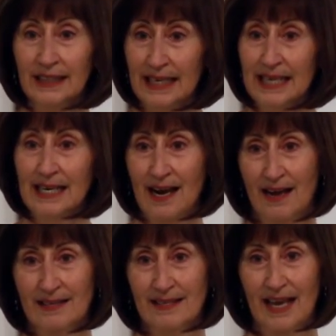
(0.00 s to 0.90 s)
leading
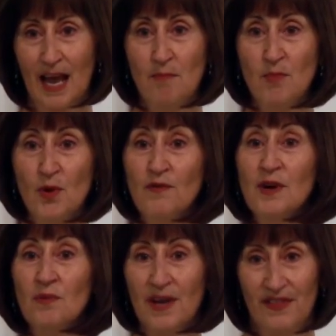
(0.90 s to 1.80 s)
us and
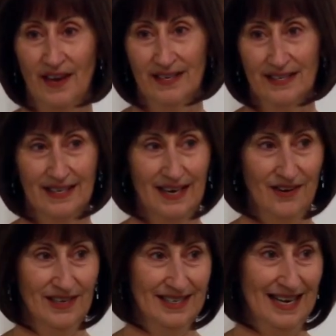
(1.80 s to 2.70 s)
moving with us
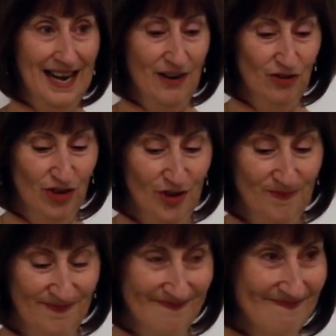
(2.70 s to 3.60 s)
here at St. Andrew.